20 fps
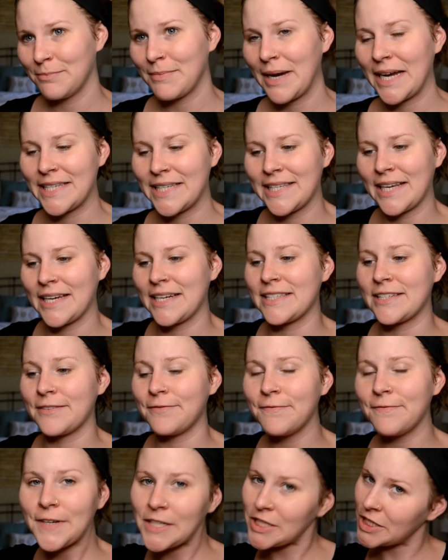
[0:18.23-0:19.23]
My son is
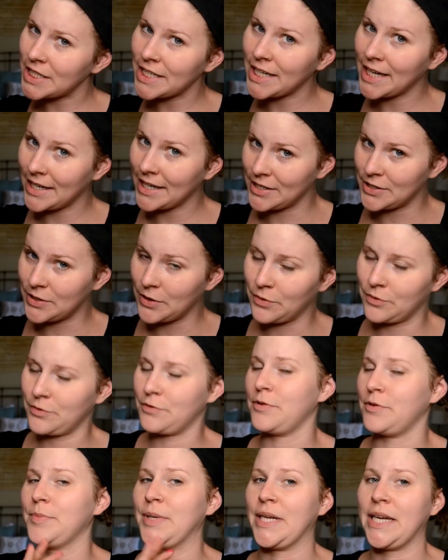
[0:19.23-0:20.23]
officially in his own
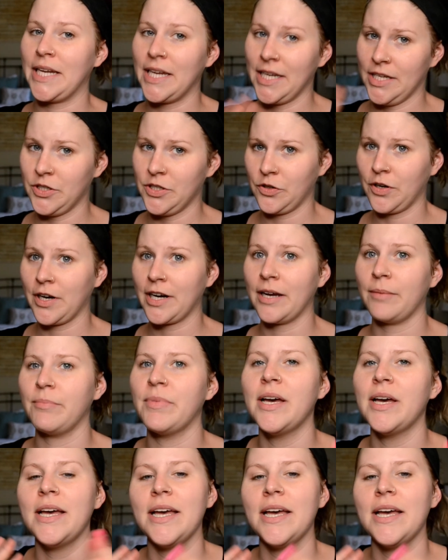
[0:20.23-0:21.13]
room in his crib,